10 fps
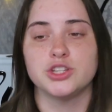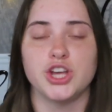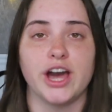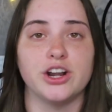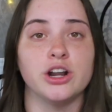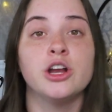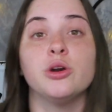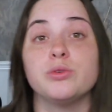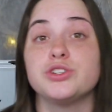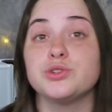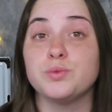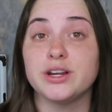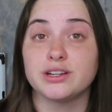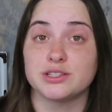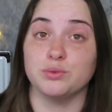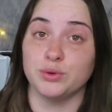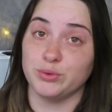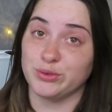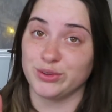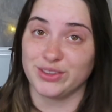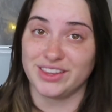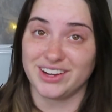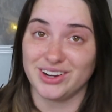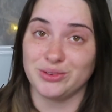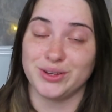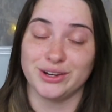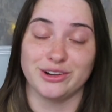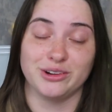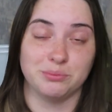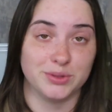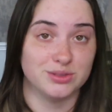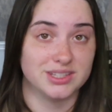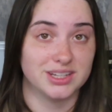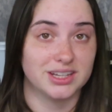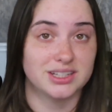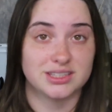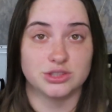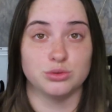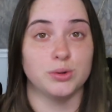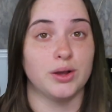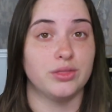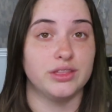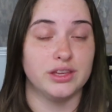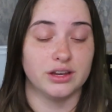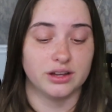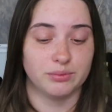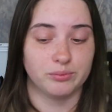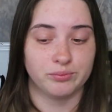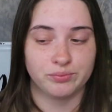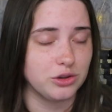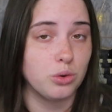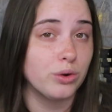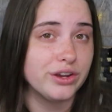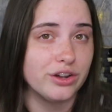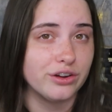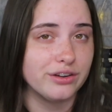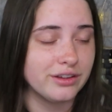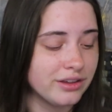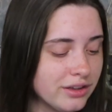chatter, which is weird because when we were there, we heard music throughout the courtyard.